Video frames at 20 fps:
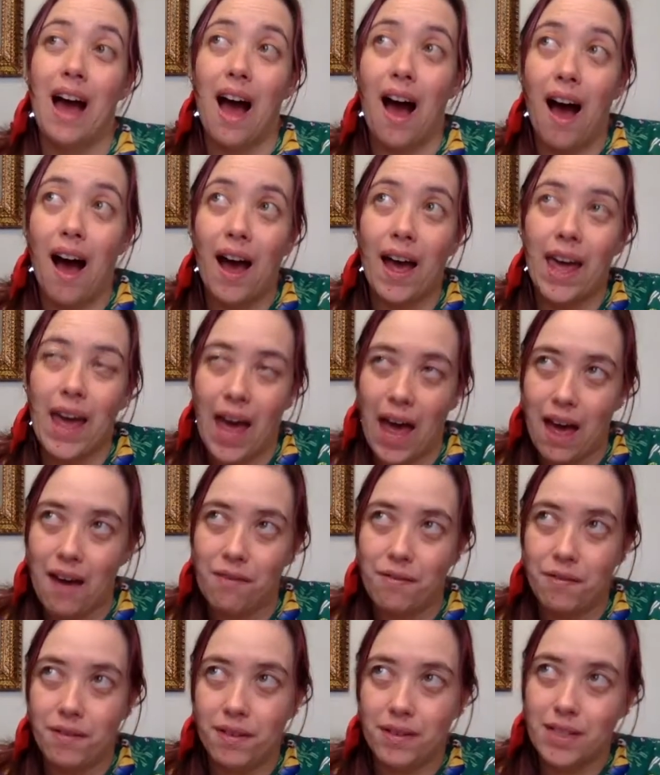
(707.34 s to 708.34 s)
I
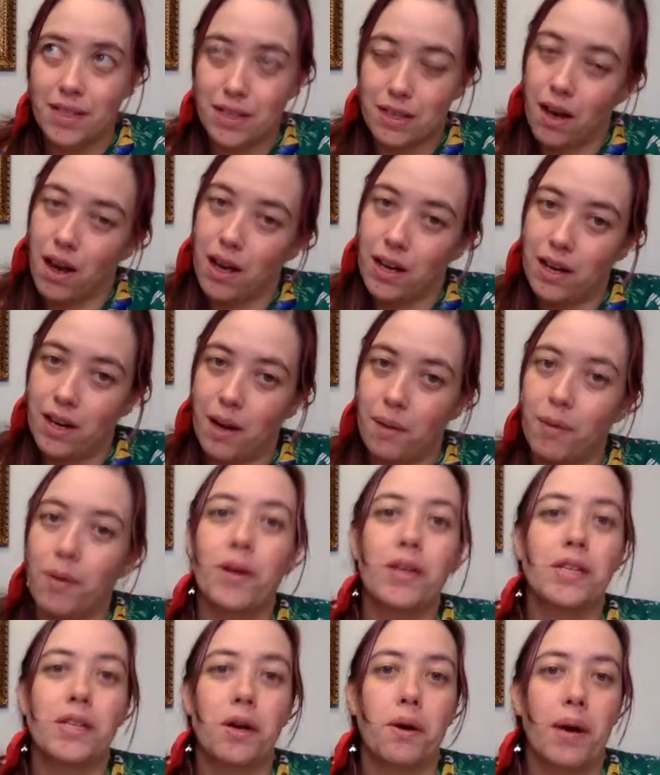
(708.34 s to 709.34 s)
have decided I'm
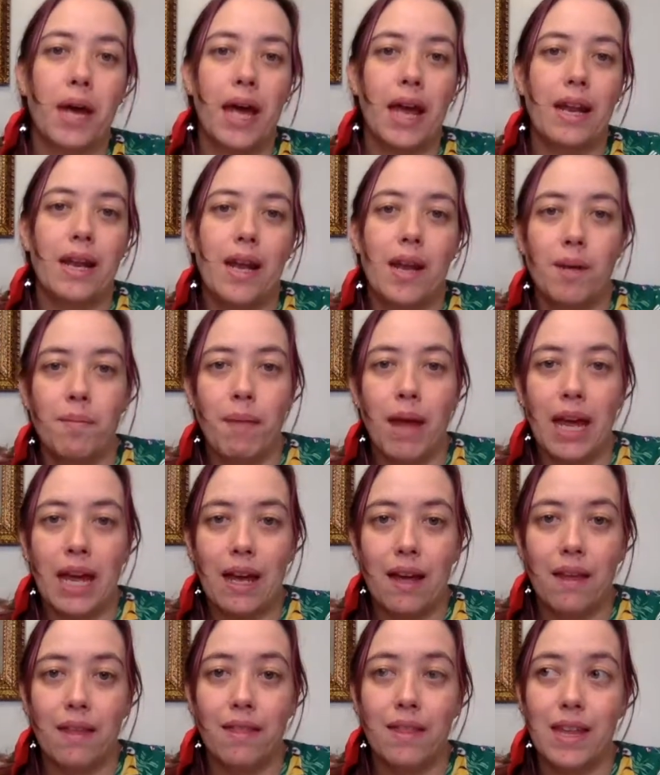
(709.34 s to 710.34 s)
going to go ahead and
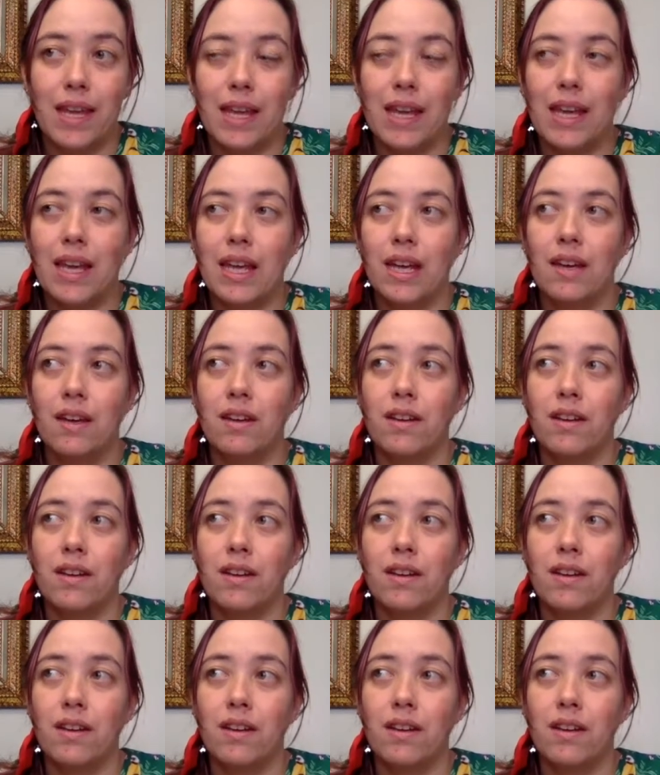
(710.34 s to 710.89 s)
make the